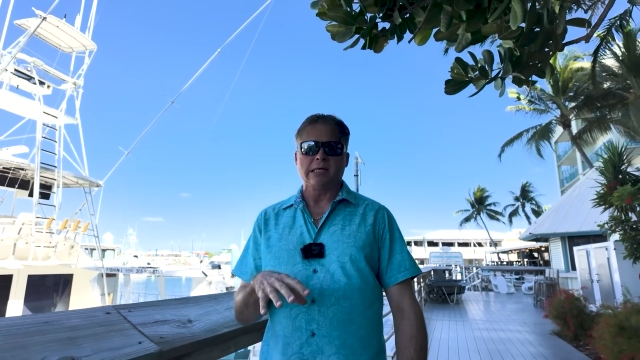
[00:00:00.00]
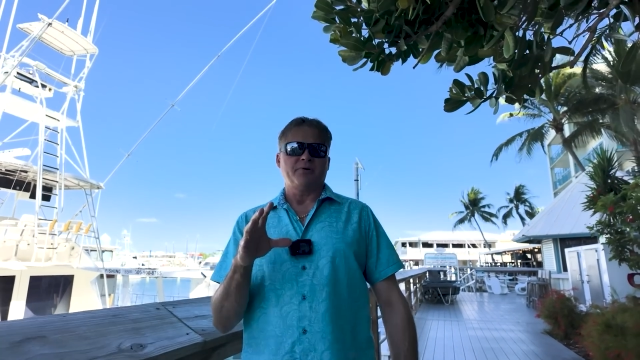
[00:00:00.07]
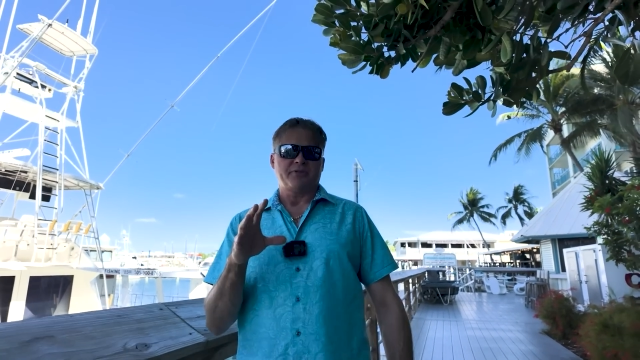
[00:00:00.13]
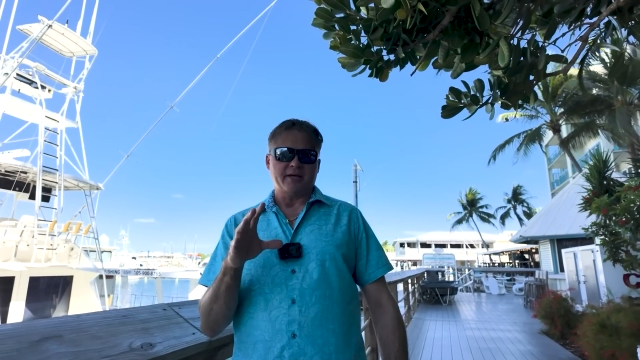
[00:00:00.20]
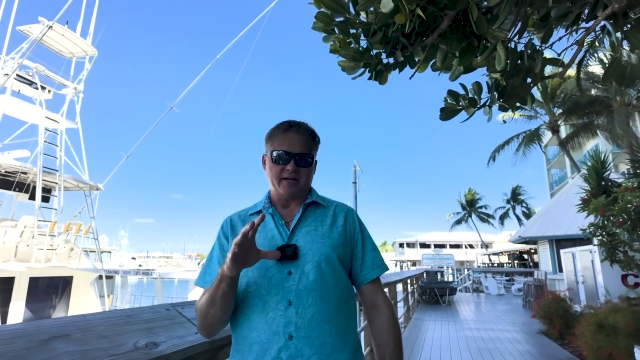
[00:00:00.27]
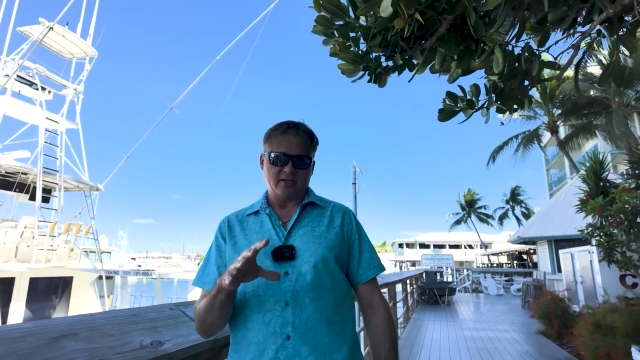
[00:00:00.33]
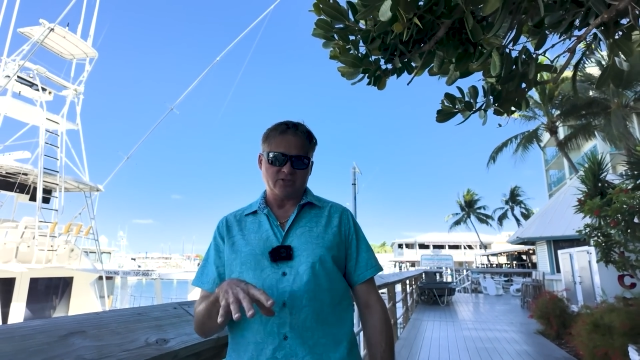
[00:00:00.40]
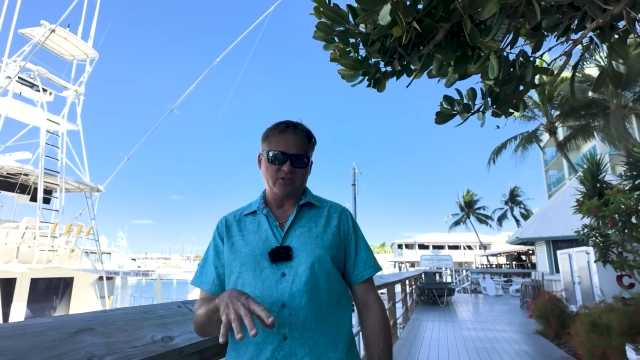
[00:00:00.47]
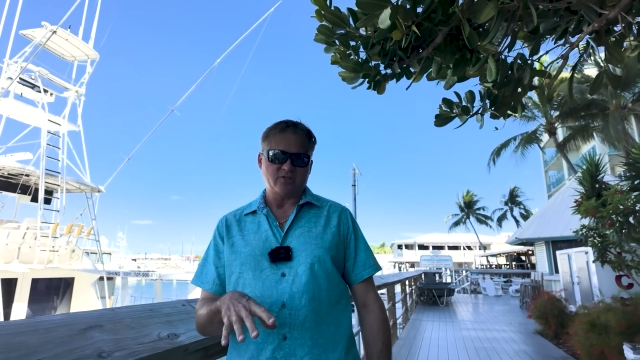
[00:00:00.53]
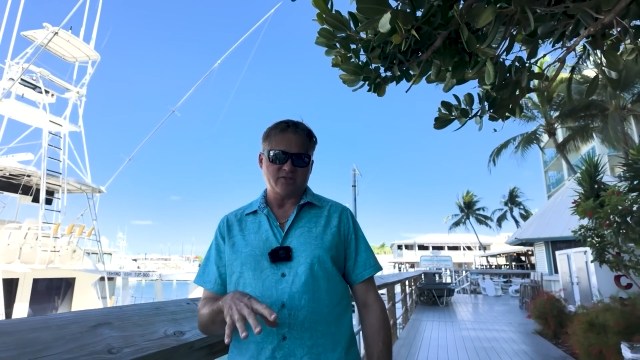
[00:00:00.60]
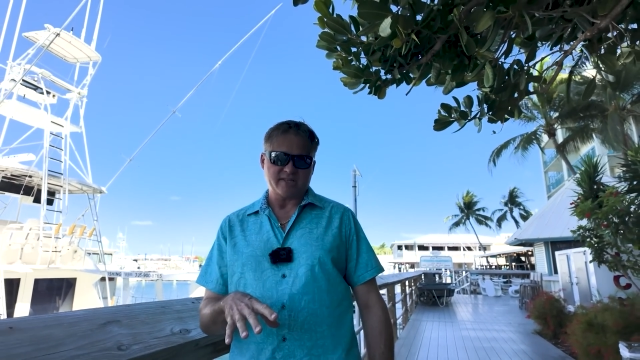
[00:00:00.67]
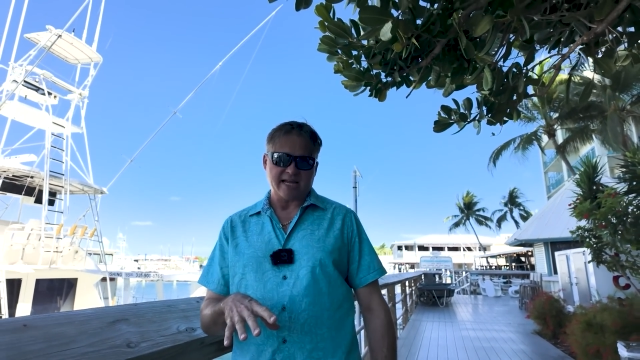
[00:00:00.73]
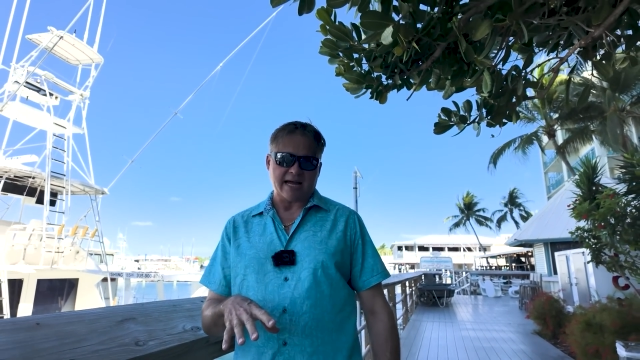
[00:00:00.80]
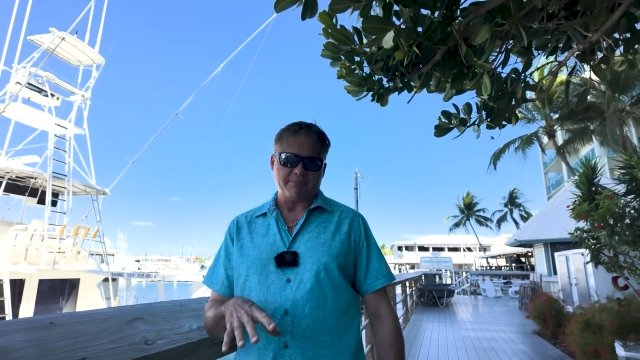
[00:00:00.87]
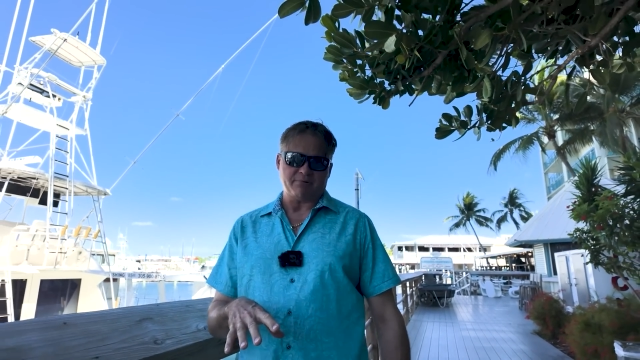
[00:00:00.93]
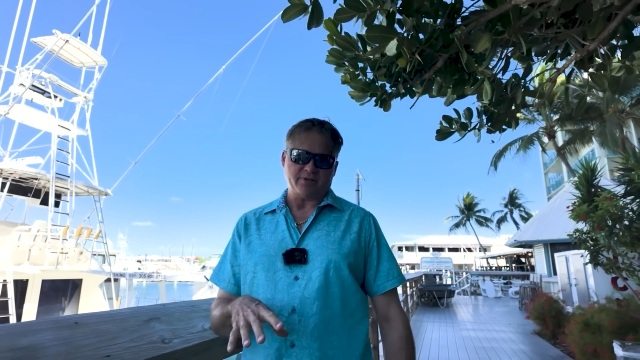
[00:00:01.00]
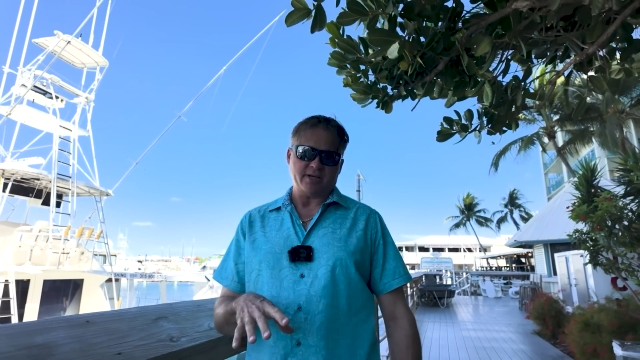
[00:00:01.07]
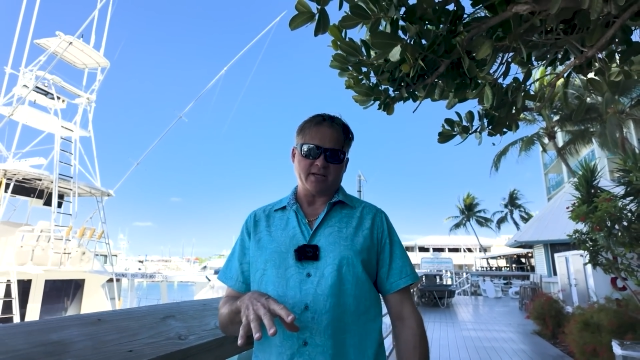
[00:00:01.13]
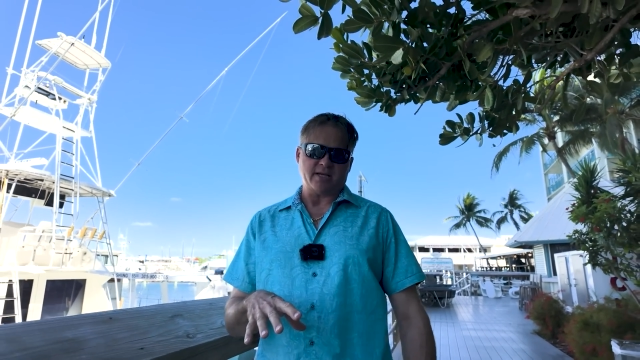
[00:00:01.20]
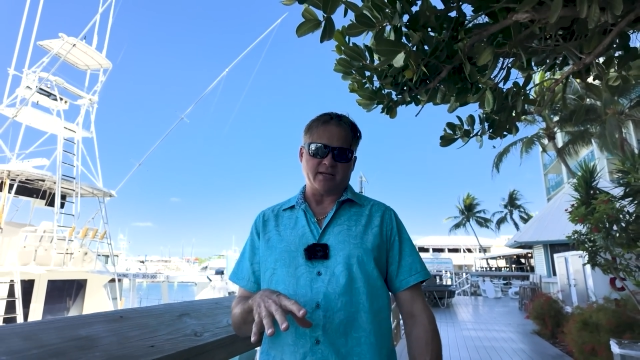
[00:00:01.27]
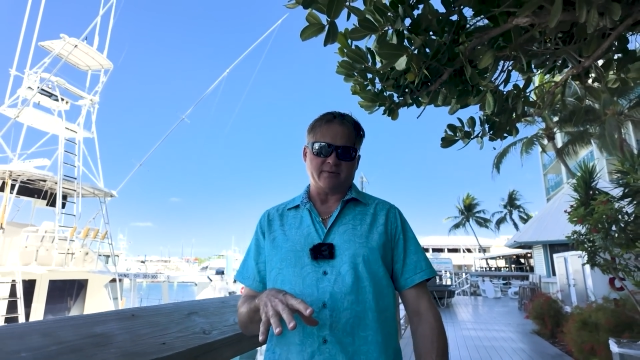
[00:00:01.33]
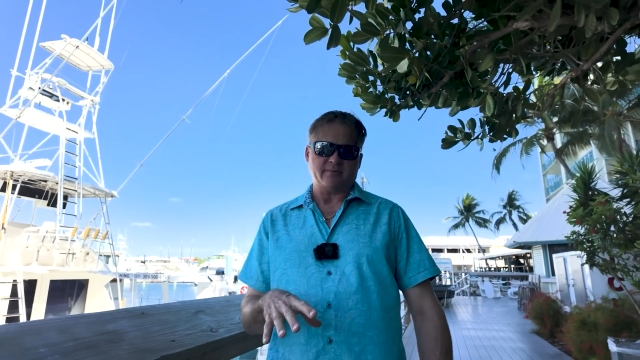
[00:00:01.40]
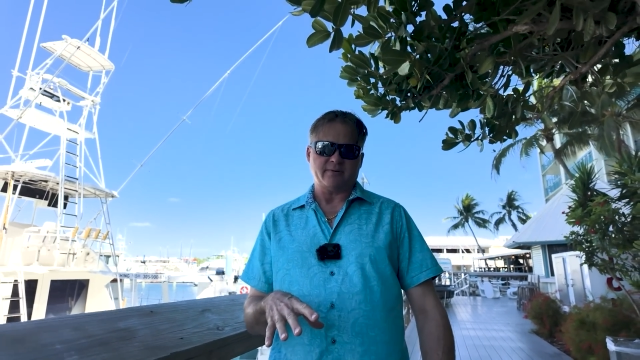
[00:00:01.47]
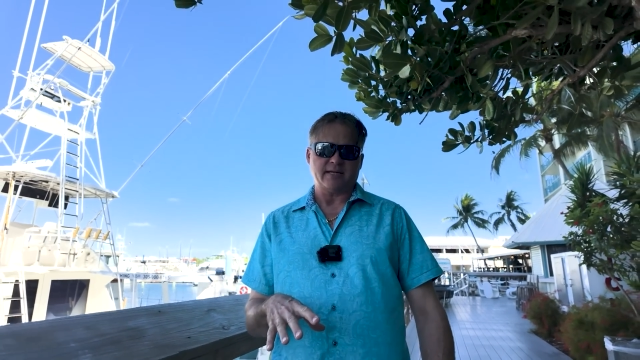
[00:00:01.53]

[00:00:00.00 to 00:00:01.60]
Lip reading: but then it should stop leaking.